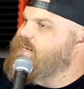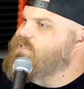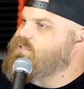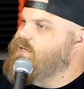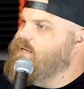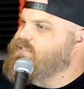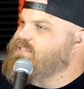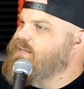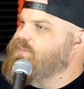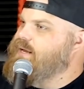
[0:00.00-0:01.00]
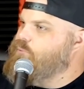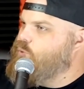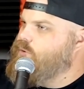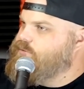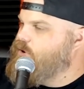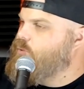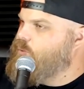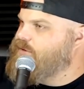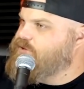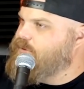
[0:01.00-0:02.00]
it is, it's not that I w don't
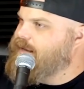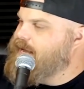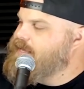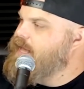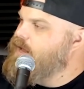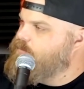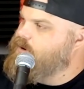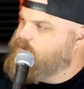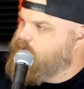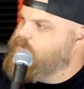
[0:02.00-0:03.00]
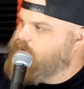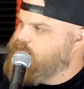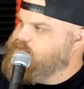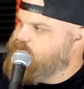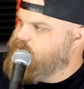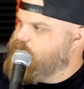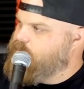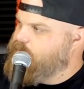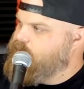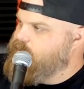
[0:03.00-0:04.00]
want to, like, I can't regret what I said in the
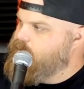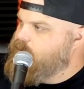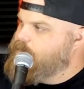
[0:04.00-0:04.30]
moment, mm-hmm.